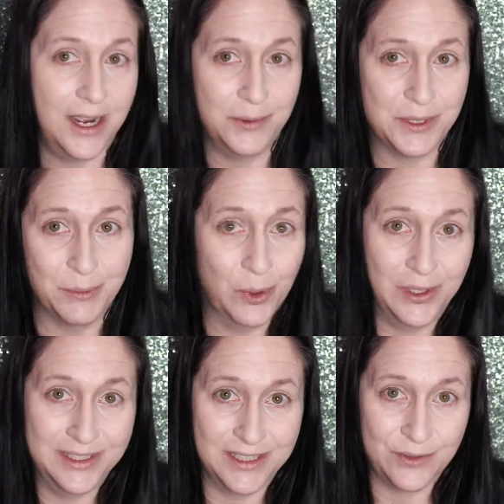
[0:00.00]
I was
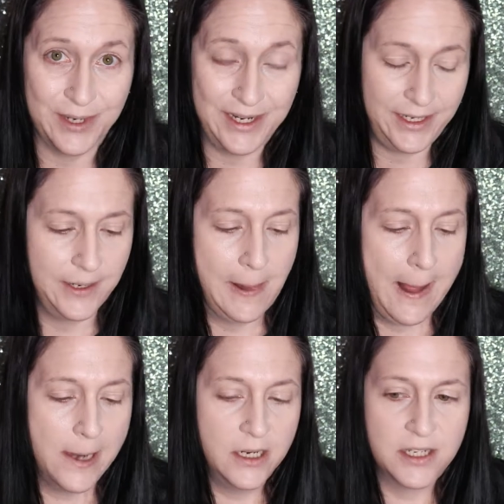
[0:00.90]
born this way.
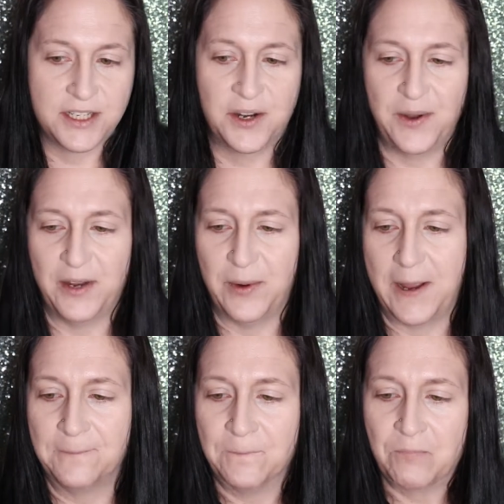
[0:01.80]
So
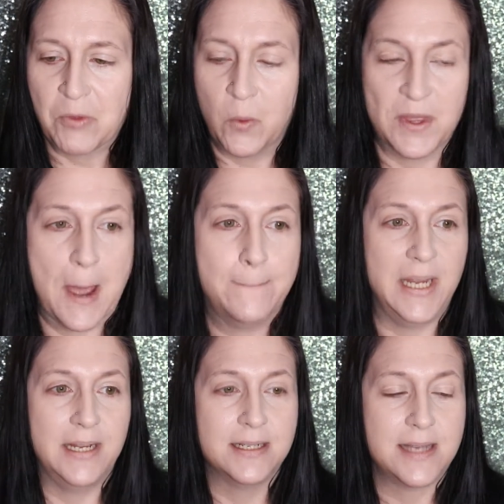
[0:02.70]
anyway, with that
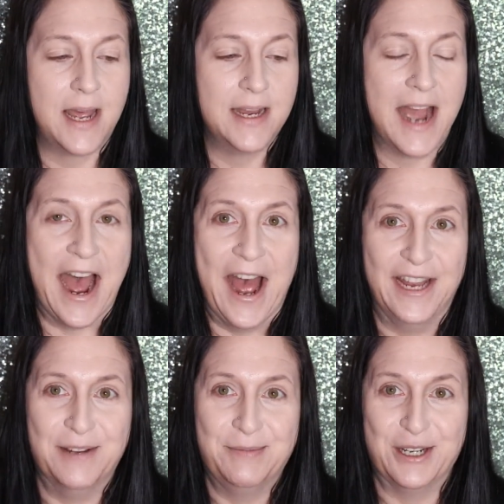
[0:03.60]
being said, I
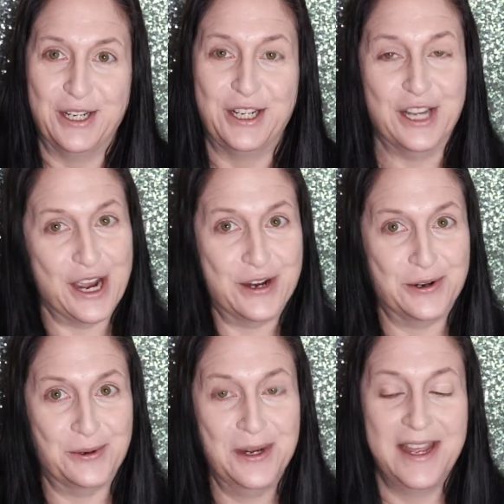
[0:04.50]
am gonna
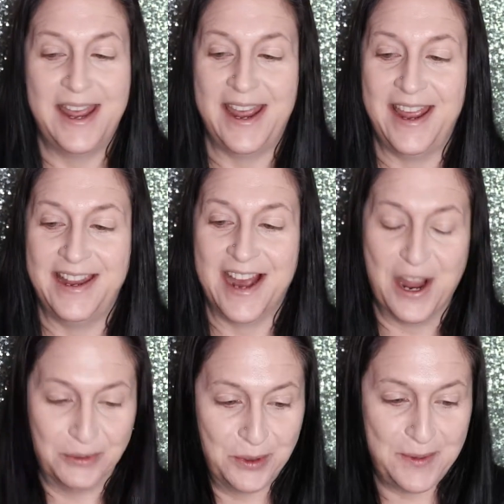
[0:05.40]
go and
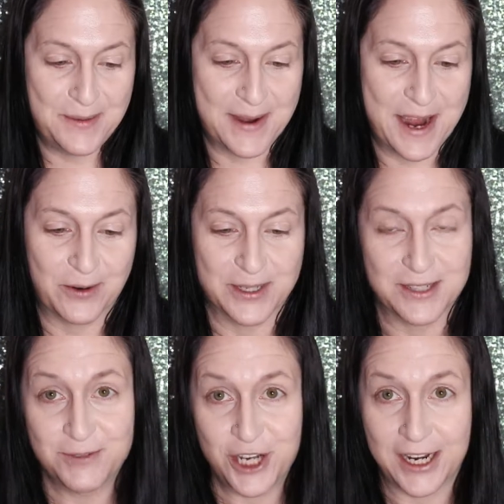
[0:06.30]
I will be back with
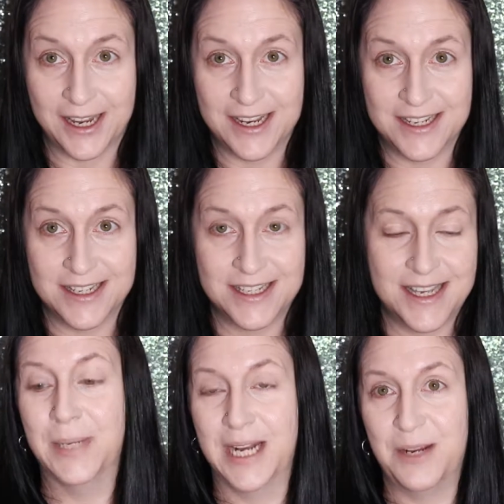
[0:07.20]
some check-ins,
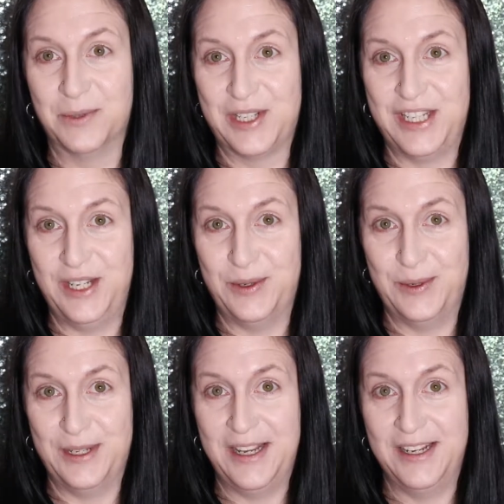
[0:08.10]
but I will see you
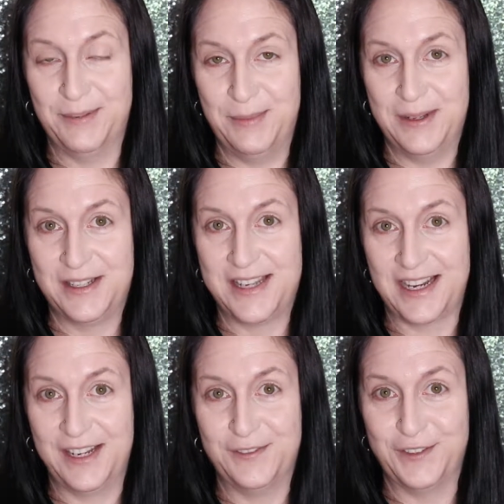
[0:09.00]
in a
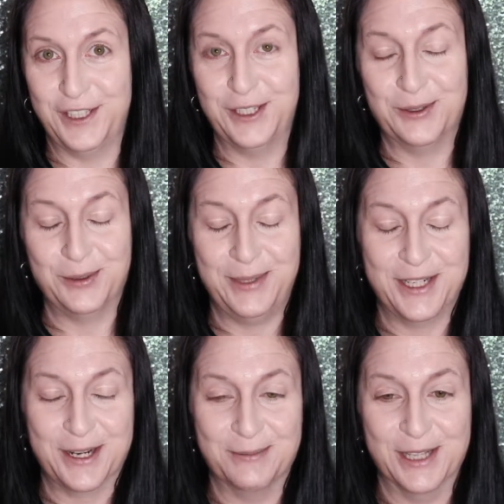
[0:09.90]
second. For you, it'll be
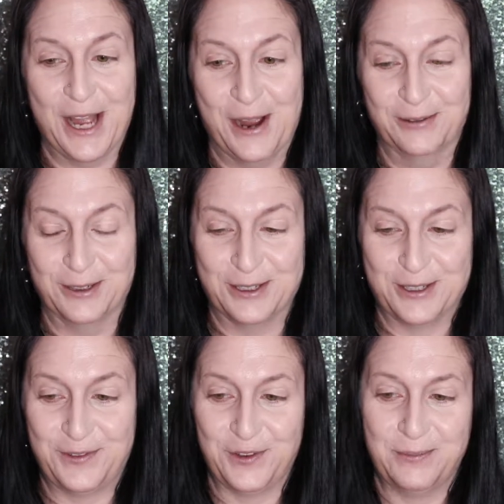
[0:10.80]
a couple
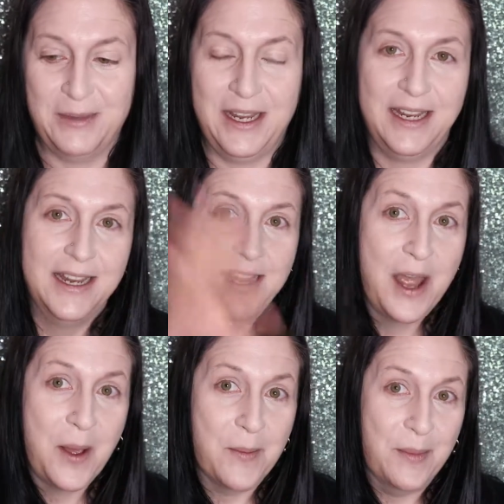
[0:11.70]
hours. For me,
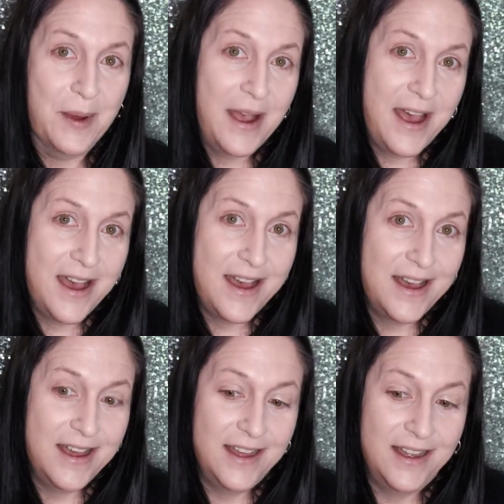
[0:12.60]

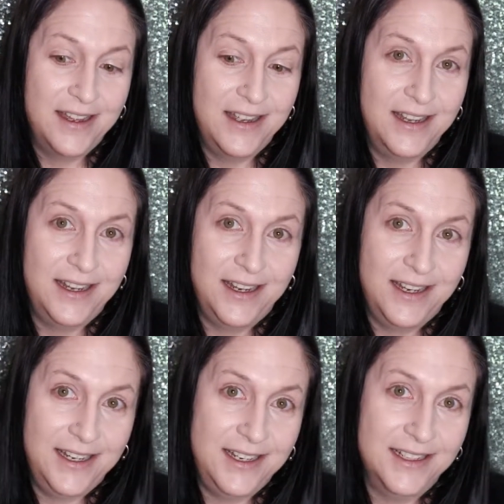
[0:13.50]

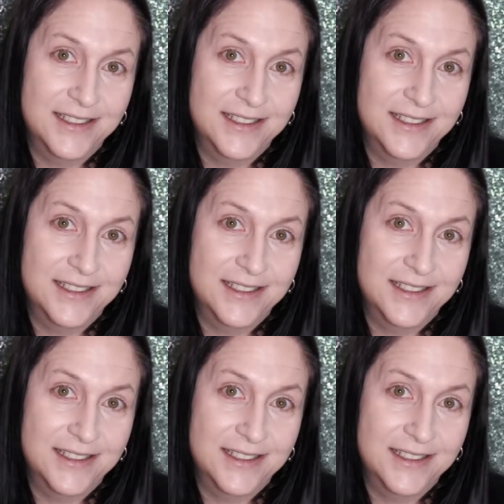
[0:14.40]
bye.